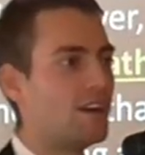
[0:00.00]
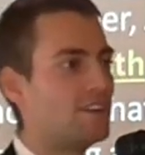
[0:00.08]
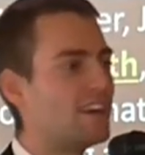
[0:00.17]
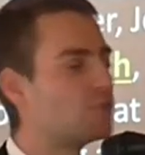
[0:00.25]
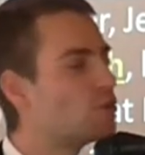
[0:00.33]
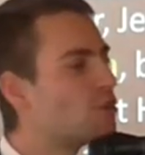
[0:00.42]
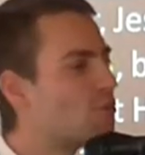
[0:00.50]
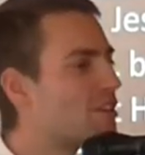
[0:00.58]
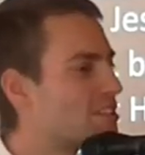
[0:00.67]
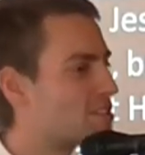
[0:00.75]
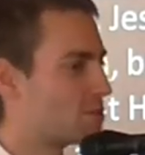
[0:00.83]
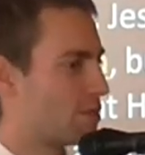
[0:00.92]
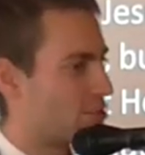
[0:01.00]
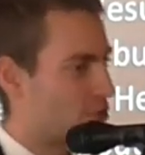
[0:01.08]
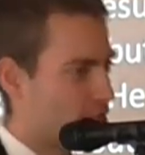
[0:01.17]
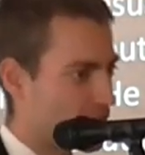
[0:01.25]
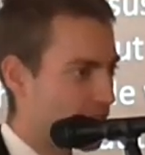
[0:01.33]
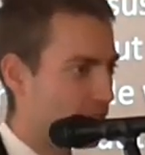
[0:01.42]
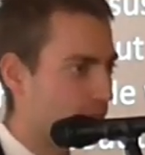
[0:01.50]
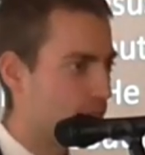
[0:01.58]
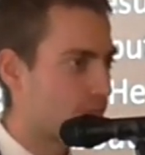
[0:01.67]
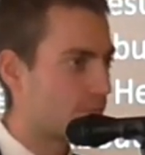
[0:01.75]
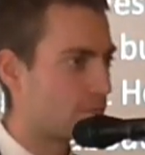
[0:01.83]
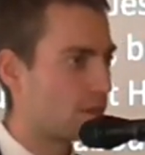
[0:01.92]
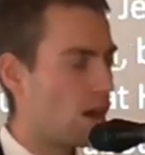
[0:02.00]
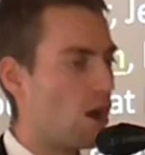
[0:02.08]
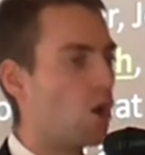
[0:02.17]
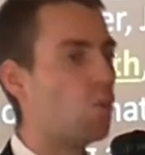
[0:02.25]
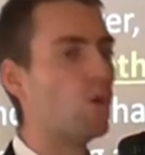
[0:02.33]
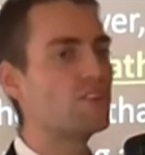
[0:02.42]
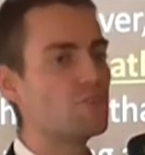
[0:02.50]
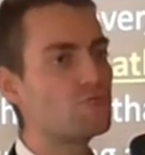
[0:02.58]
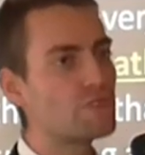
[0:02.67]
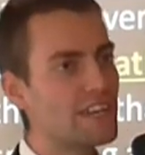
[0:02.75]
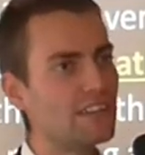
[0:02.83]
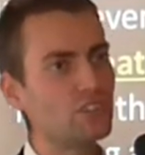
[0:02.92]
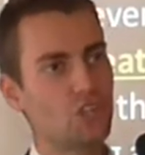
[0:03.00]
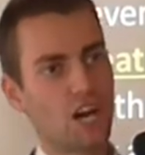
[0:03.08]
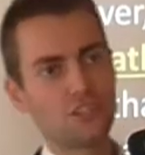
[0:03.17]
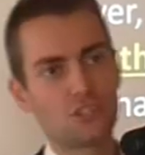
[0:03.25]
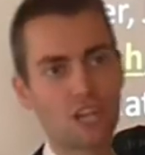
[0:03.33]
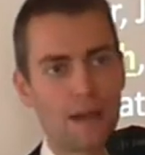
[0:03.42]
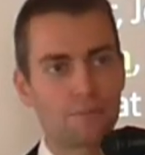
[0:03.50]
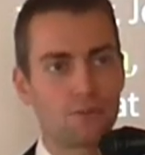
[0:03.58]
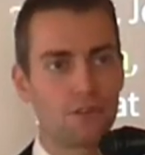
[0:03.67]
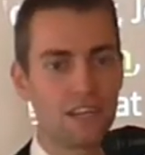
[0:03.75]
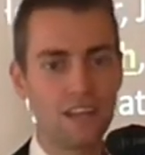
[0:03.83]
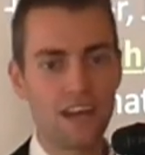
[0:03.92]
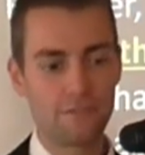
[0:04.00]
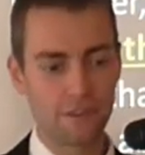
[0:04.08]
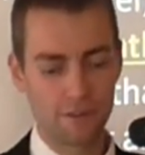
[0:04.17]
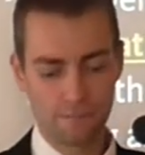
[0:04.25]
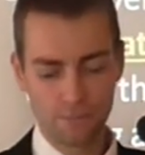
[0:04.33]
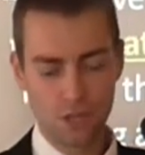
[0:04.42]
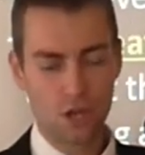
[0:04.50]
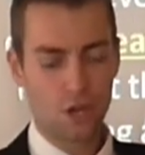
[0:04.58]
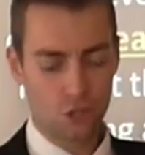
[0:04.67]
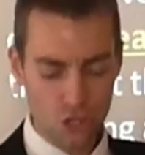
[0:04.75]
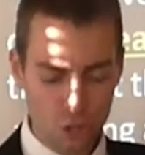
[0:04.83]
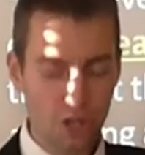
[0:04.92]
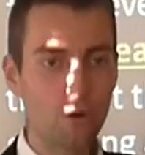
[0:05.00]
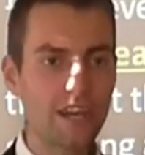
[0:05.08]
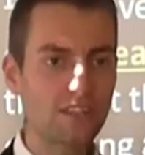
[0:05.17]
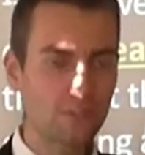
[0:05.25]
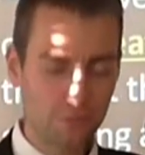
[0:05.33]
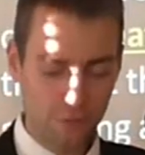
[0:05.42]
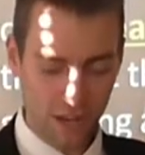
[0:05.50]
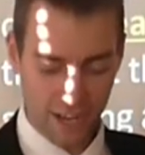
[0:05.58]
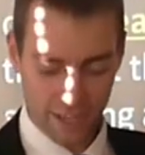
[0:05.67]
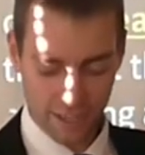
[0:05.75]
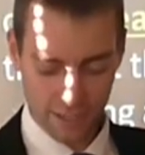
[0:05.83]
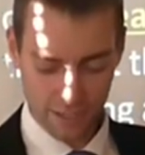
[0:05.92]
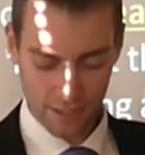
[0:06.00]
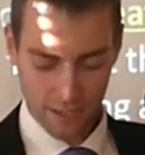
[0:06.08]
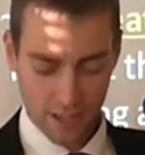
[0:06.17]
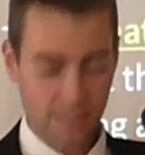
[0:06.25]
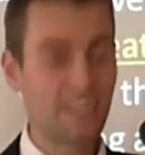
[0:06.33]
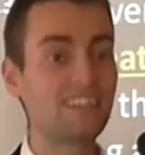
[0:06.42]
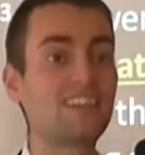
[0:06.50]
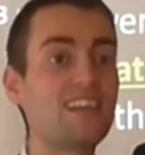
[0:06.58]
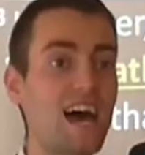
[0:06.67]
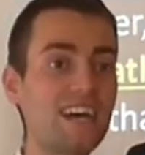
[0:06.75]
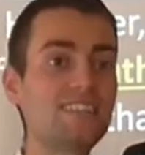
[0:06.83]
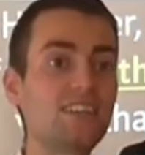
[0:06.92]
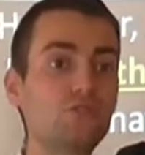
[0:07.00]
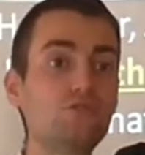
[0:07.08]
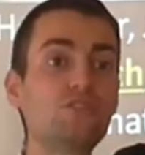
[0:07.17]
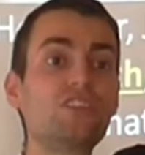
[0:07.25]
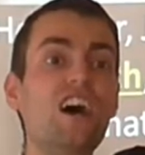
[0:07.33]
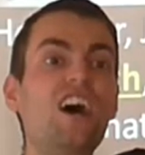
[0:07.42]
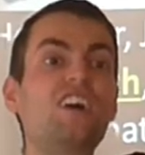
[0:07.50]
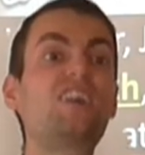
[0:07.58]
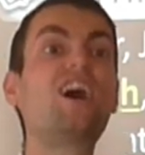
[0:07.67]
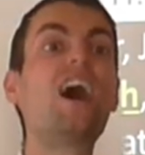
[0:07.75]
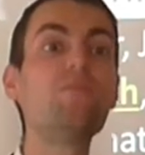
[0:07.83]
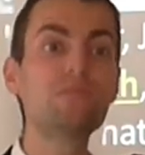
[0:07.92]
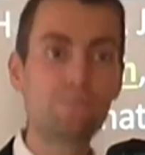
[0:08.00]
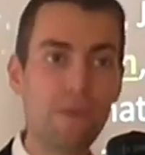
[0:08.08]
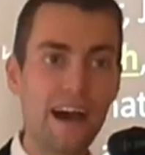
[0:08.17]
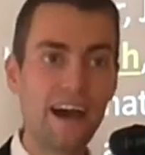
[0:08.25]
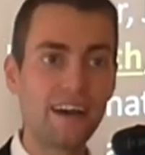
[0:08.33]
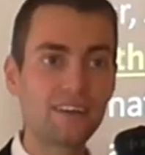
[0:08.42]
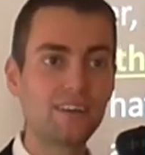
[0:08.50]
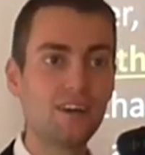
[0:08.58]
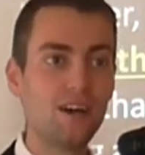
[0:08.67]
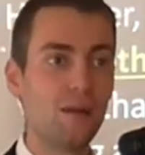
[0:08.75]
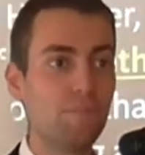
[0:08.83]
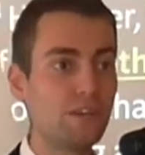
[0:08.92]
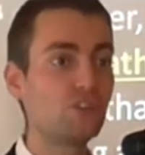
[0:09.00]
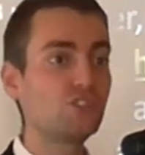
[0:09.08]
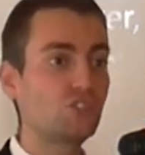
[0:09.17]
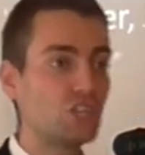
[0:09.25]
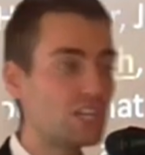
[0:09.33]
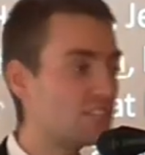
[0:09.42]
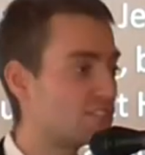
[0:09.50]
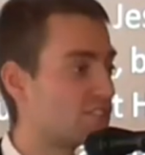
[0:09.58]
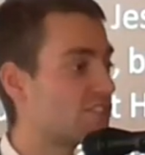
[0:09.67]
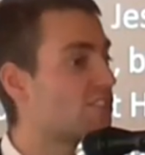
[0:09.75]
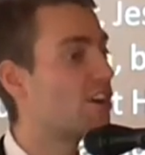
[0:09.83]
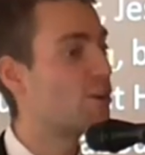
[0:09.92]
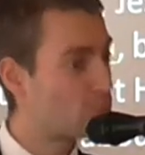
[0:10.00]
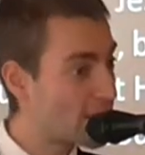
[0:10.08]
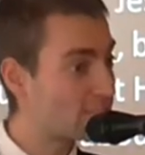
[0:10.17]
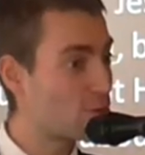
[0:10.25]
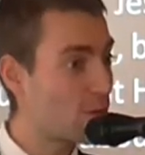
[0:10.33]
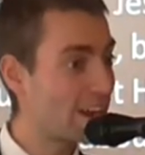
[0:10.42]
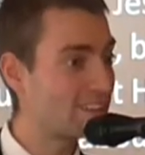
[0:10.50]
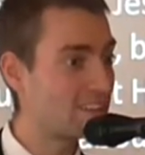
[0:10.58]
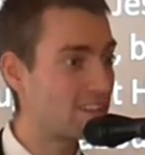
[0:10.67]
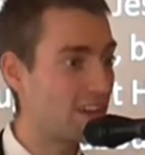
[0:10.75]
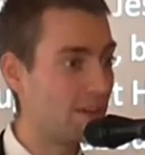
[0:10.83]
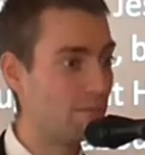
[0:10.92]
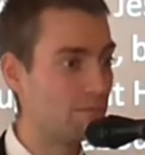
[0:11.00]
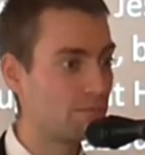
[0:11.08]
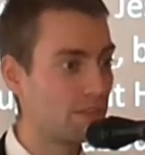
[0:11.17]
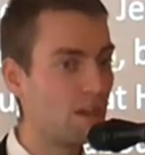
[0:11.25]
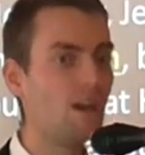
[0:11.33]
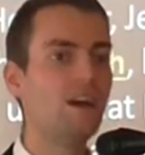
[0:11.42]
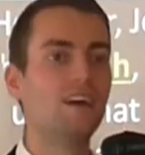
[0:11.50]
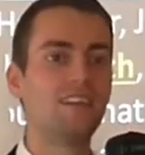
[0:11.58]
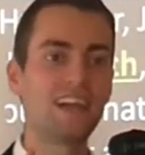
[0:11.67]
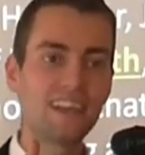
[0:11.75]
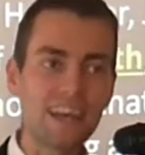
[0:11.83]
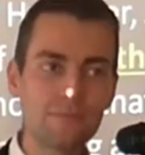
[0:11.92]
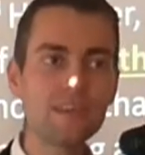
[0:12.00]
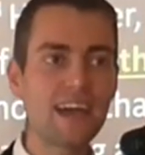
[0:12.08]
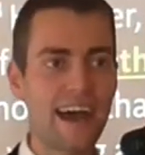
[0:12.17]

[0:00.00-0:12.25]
Now, you know what is so interesting? When you read John chapter 11, you are going to find that Lazarus comes back because Jesus resurrected him. Now, let me